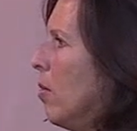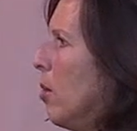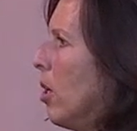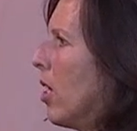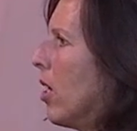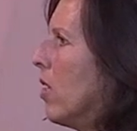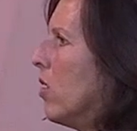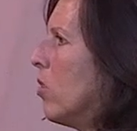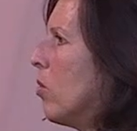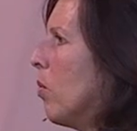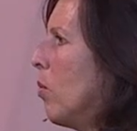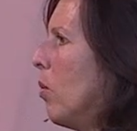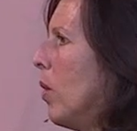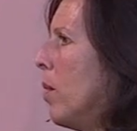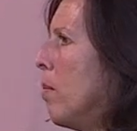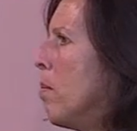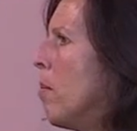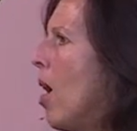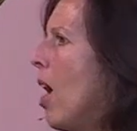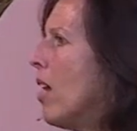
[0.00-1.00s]
Because
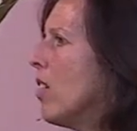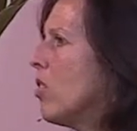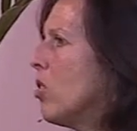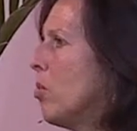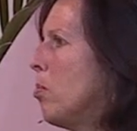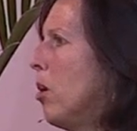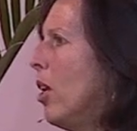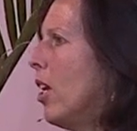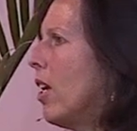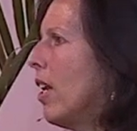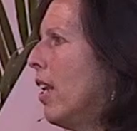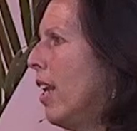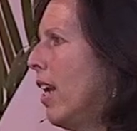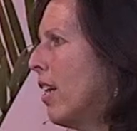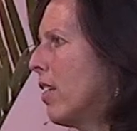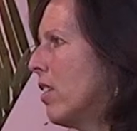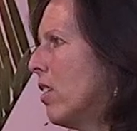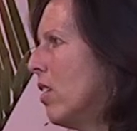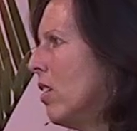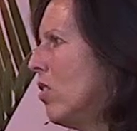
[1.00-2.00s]
we must be
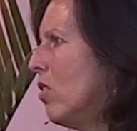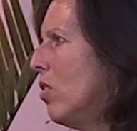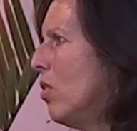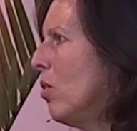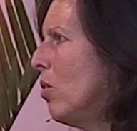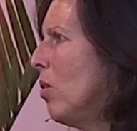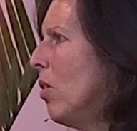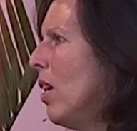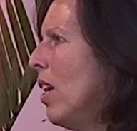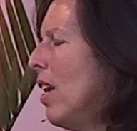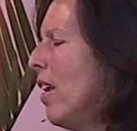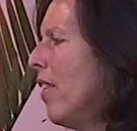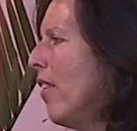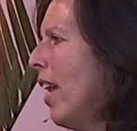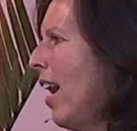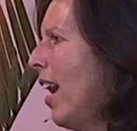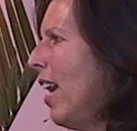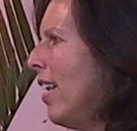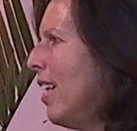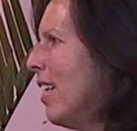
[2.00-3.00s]
connected to
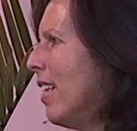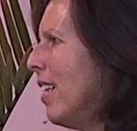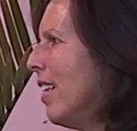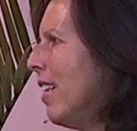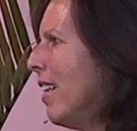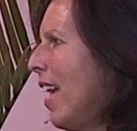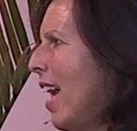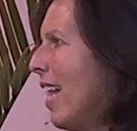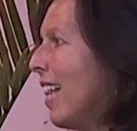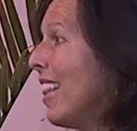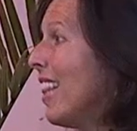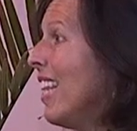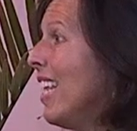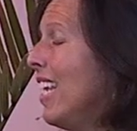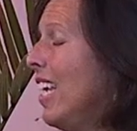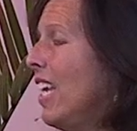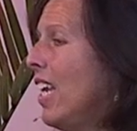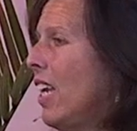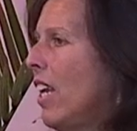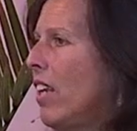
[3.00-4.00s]
that, that
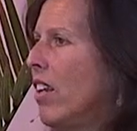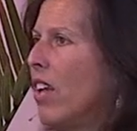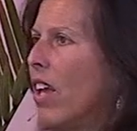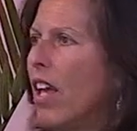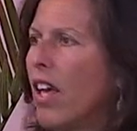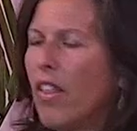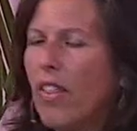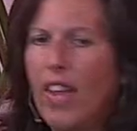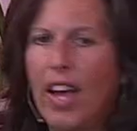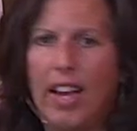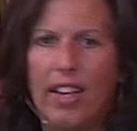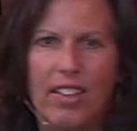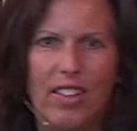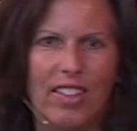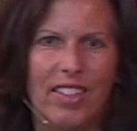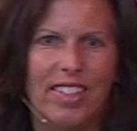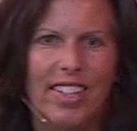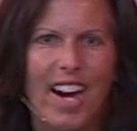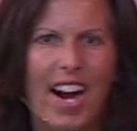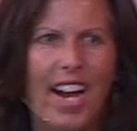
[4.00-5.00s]
lead, that
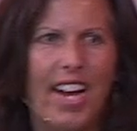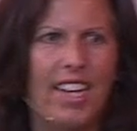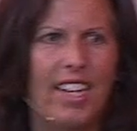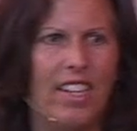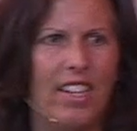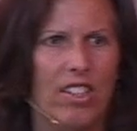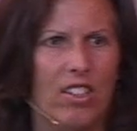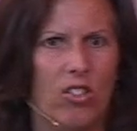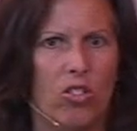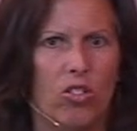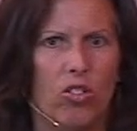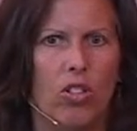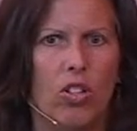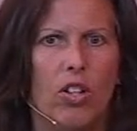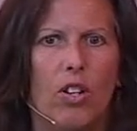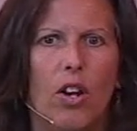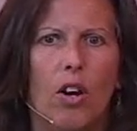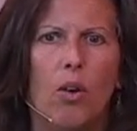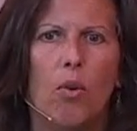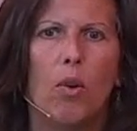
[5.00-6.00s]
guidance
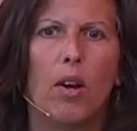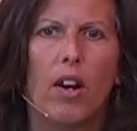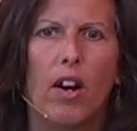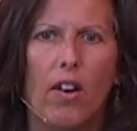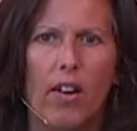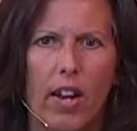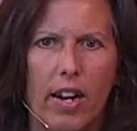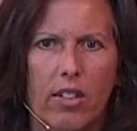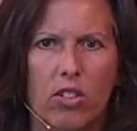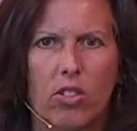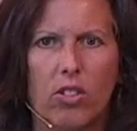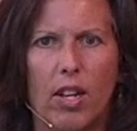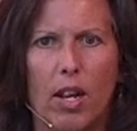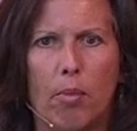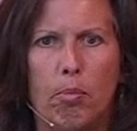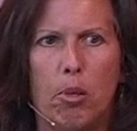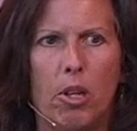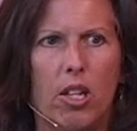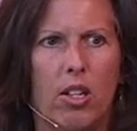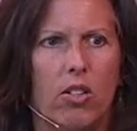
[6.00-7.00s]
to know what our next
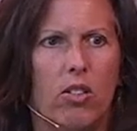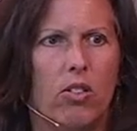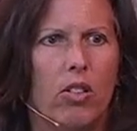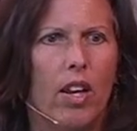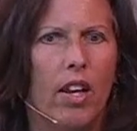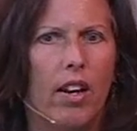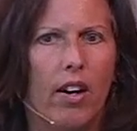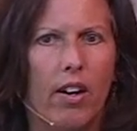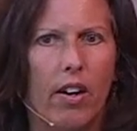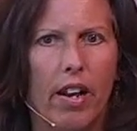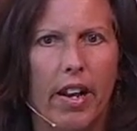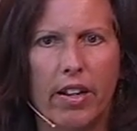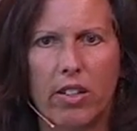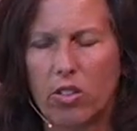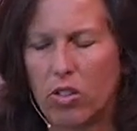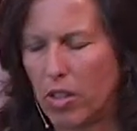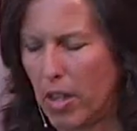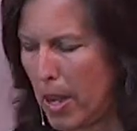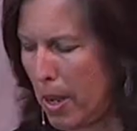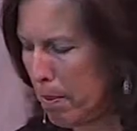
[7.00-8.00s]
step is and our
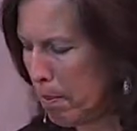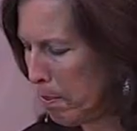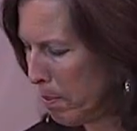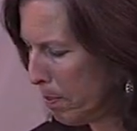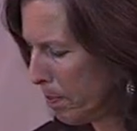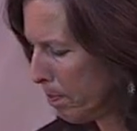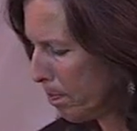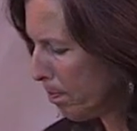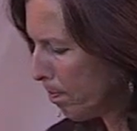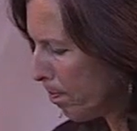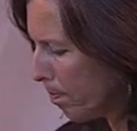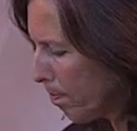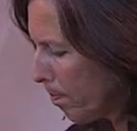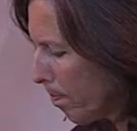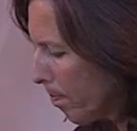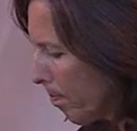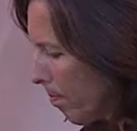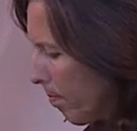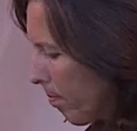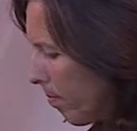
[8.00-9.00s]
next step.
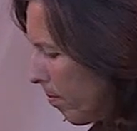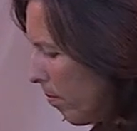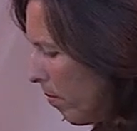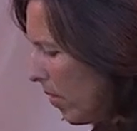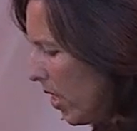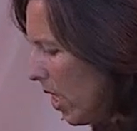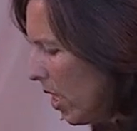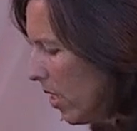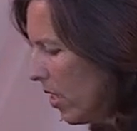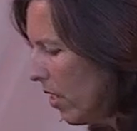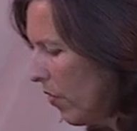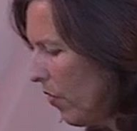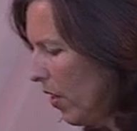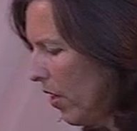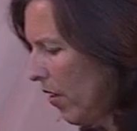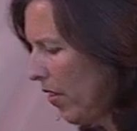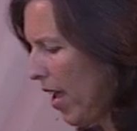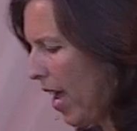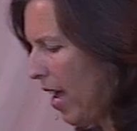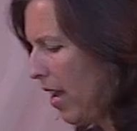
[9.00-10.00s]
To
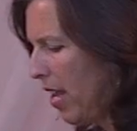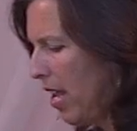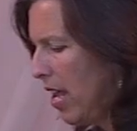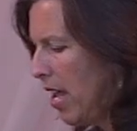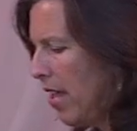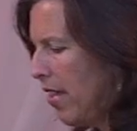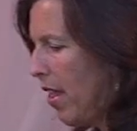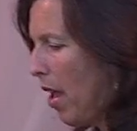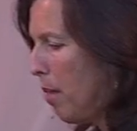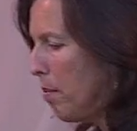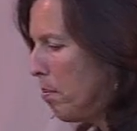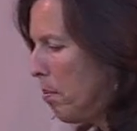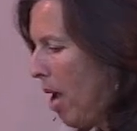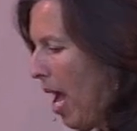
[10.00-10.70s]
feel that, that